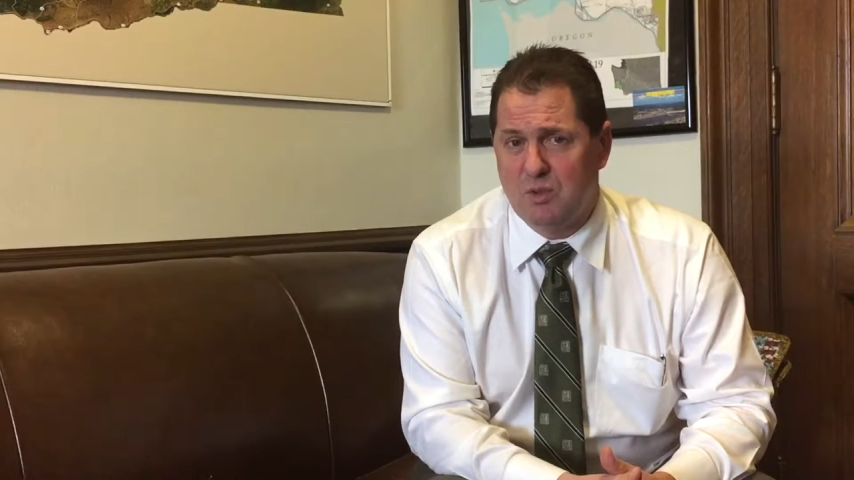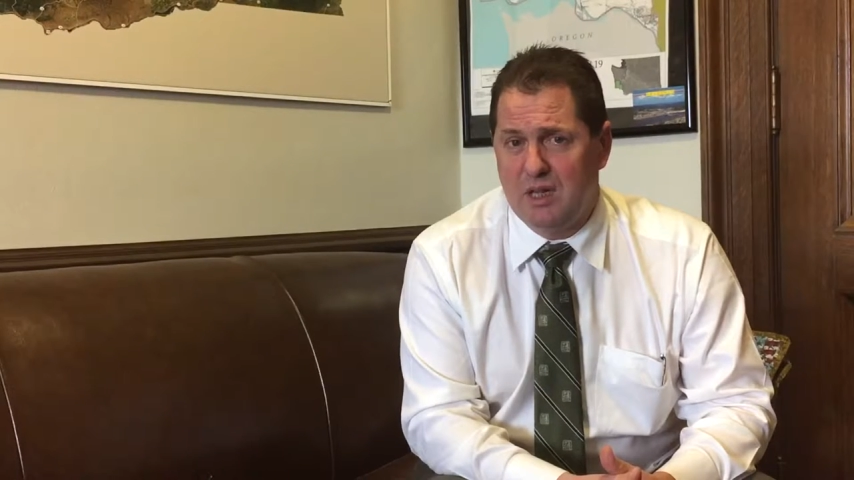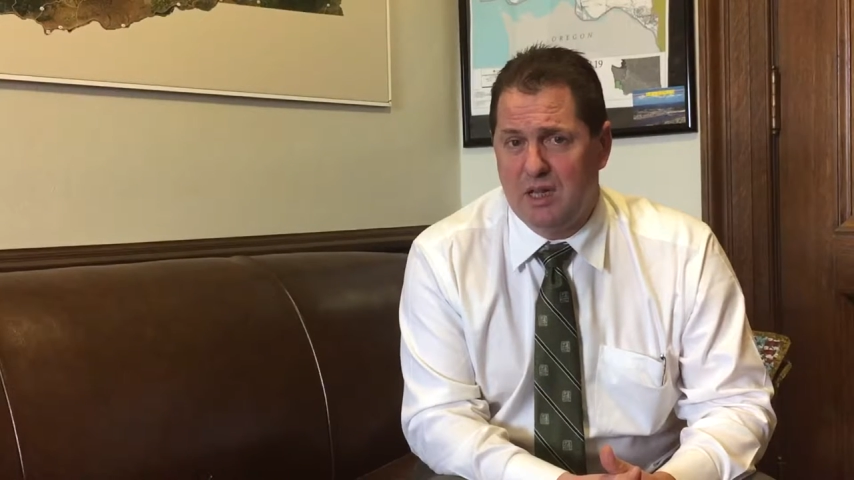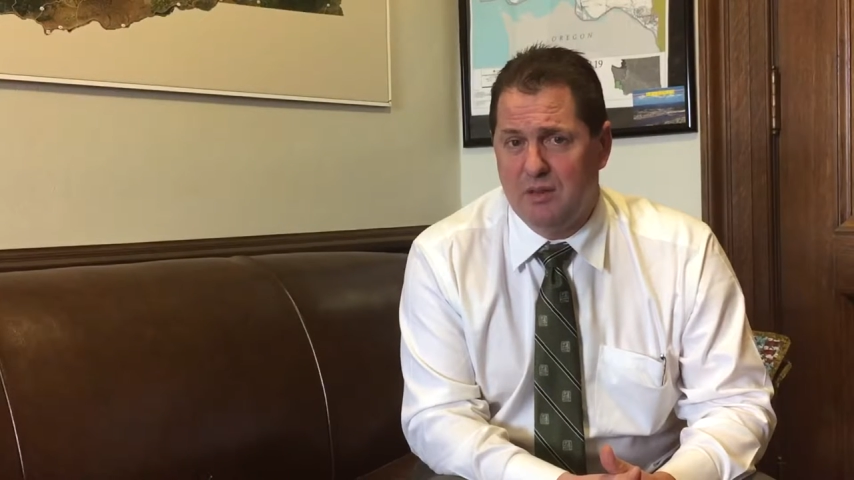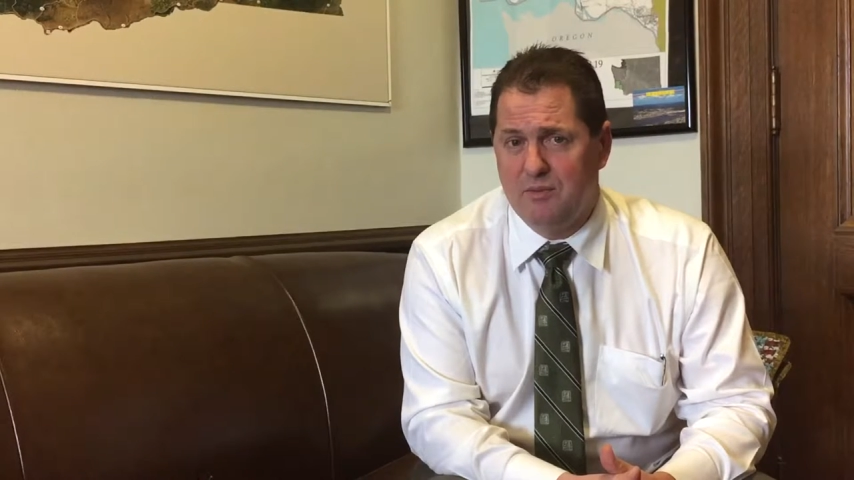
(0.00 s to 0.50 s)

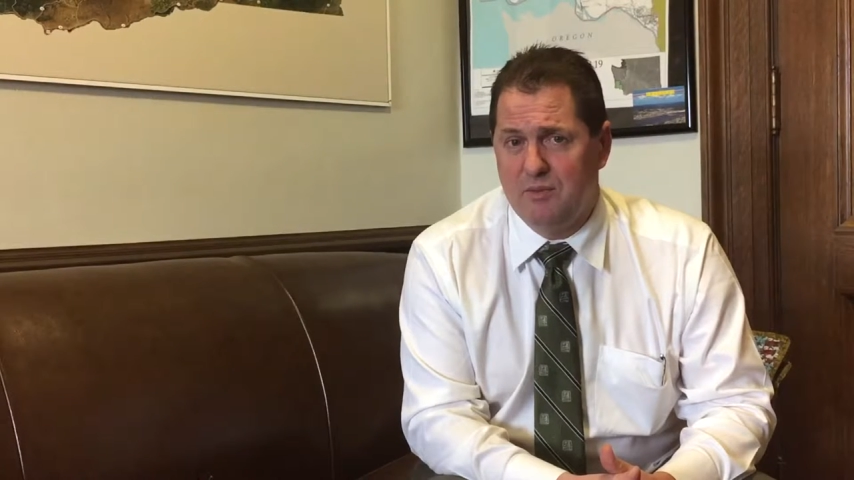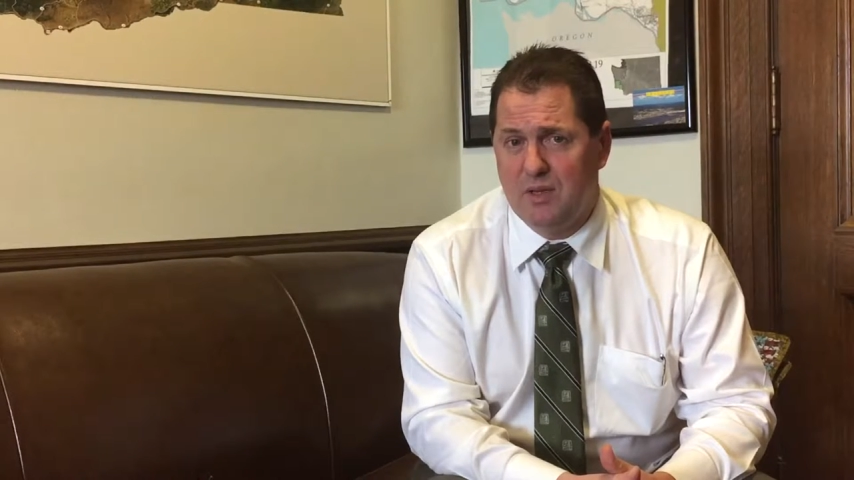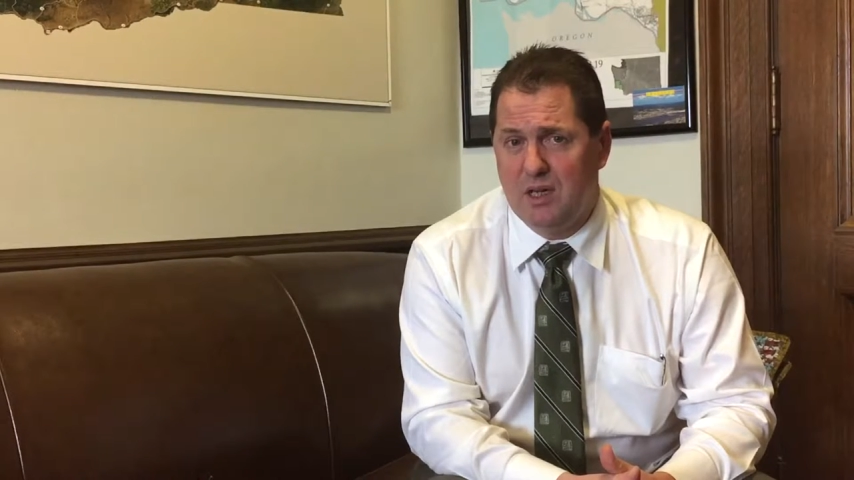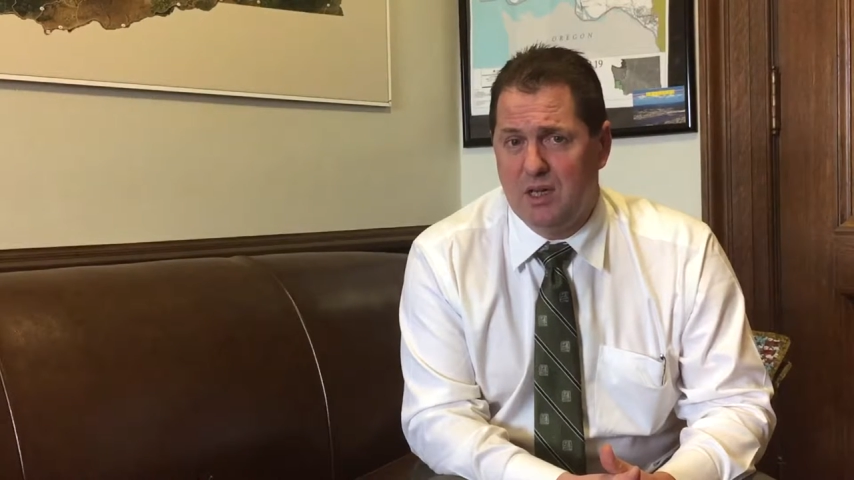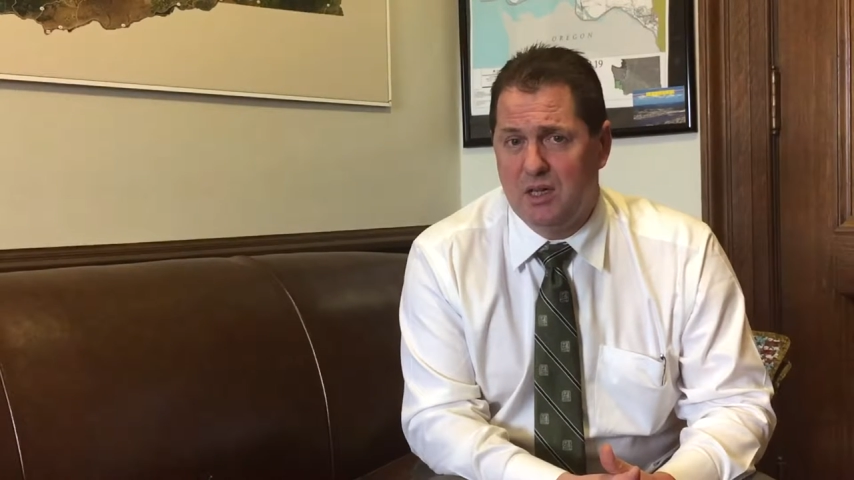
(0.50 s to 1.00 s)
We have
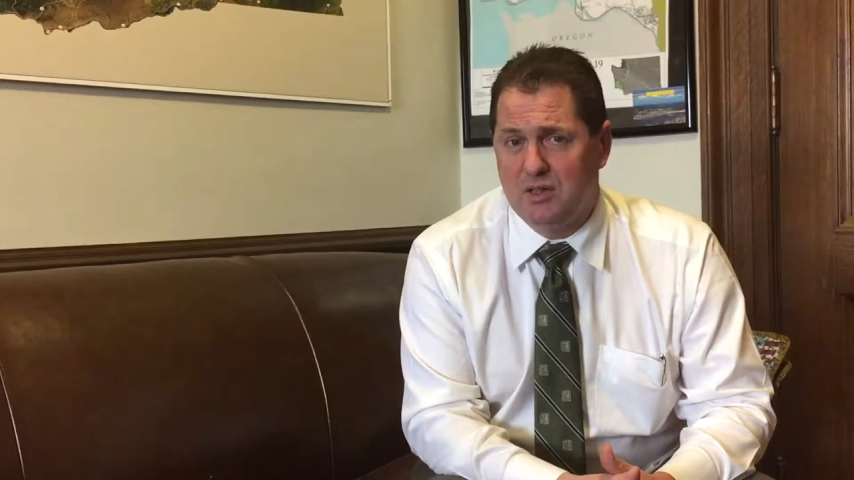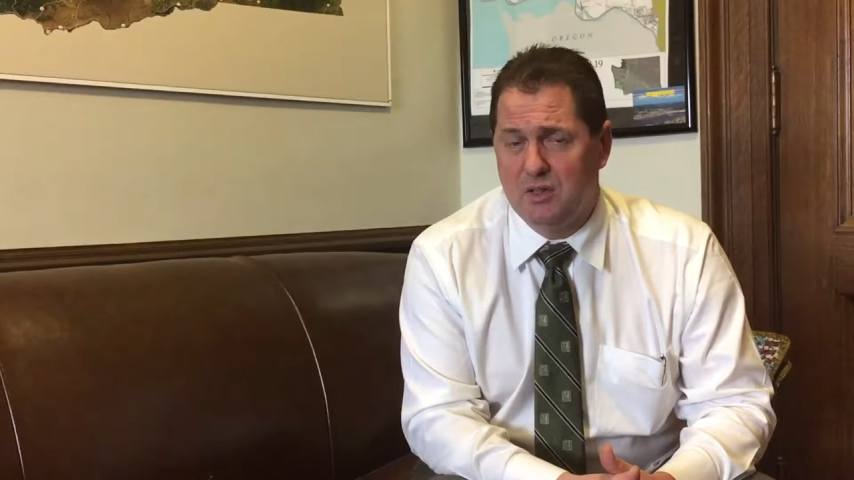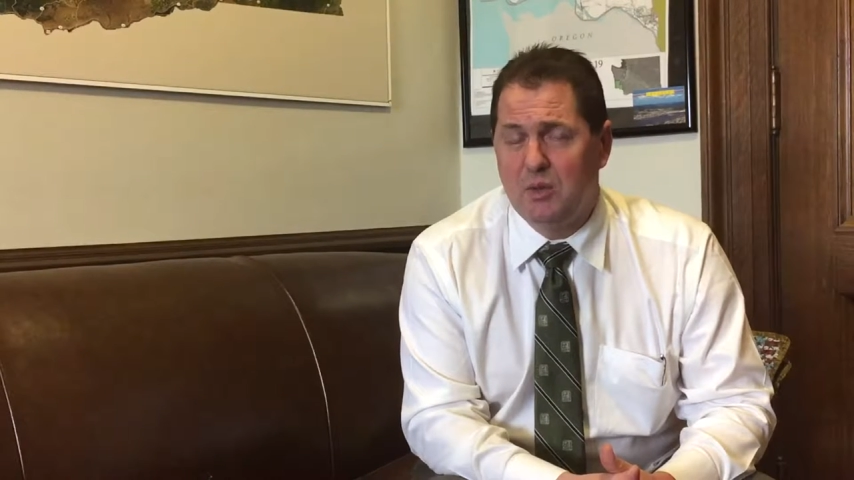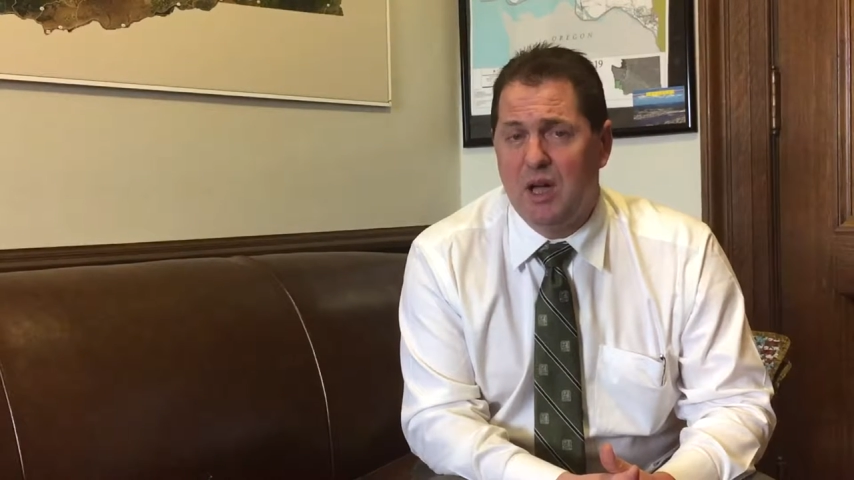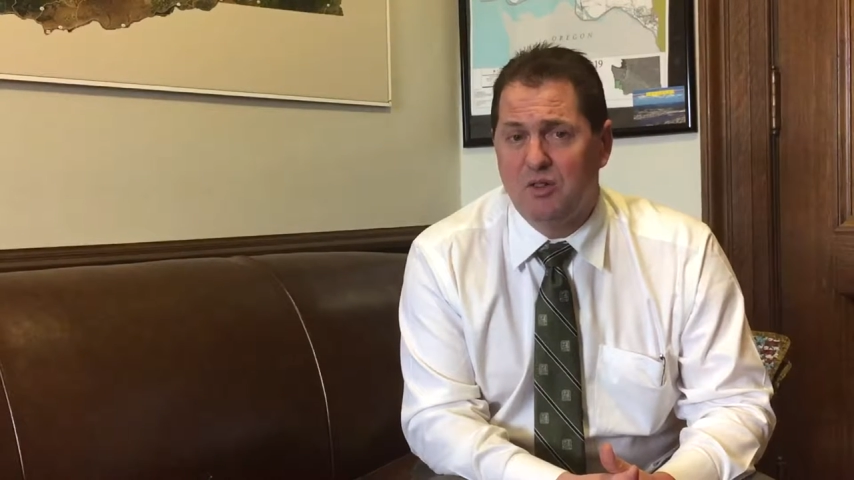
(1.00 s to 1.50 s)
uh,
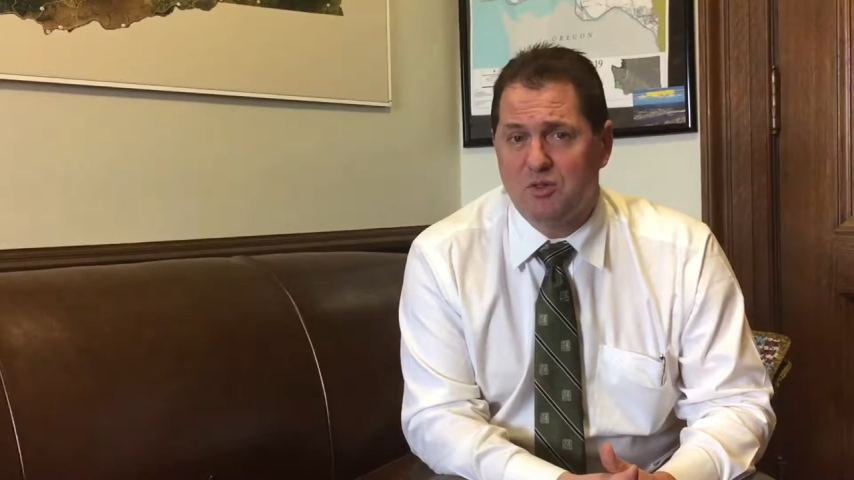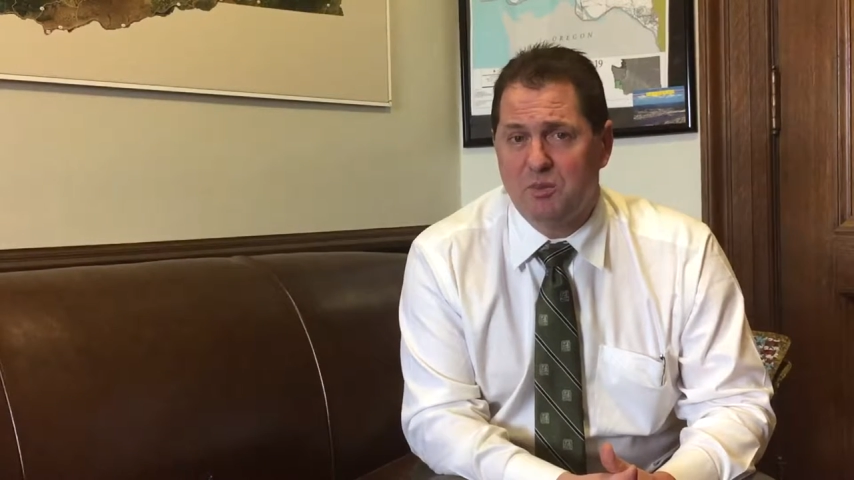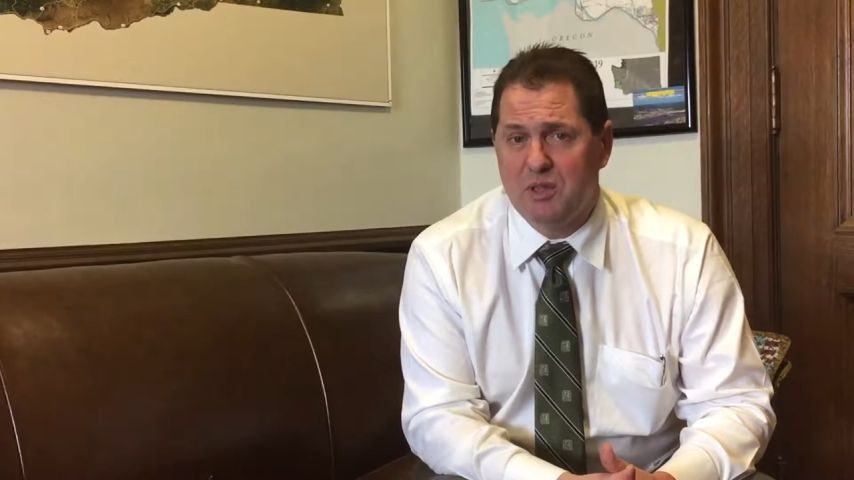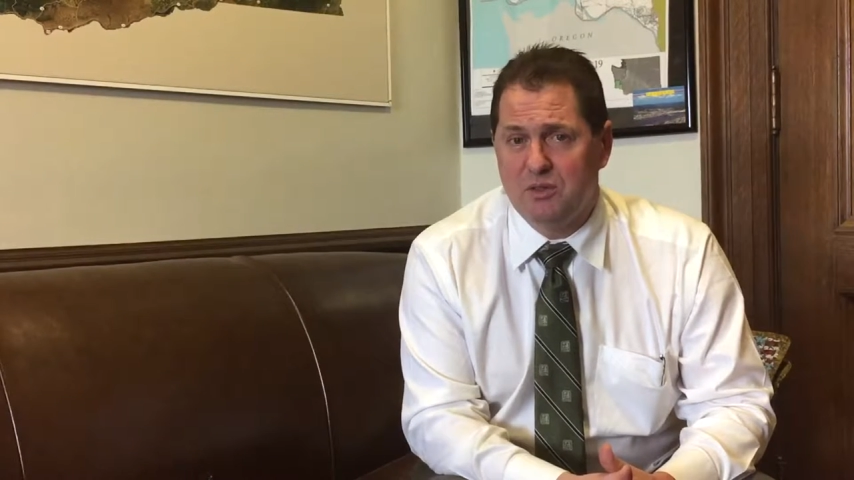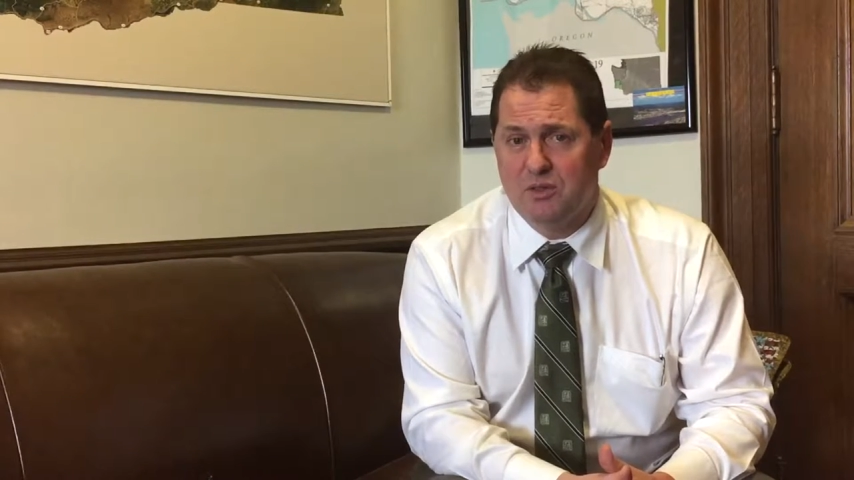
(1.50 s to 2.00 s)
two House
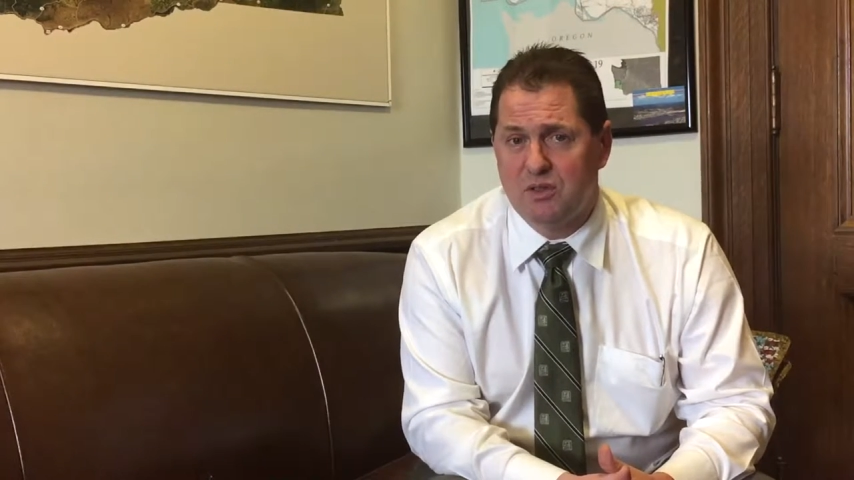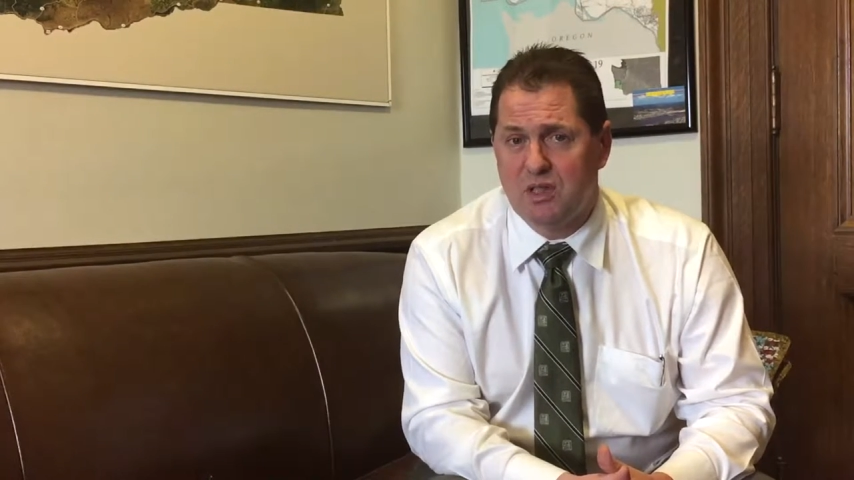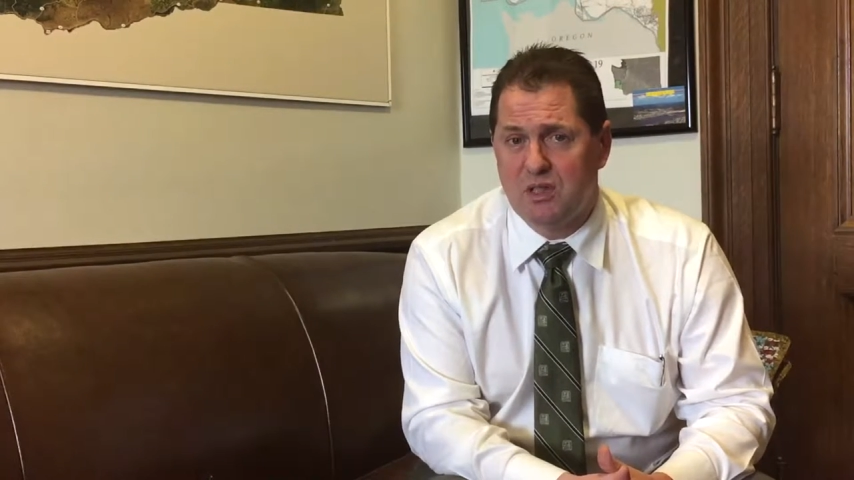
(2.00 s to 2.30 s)
bills,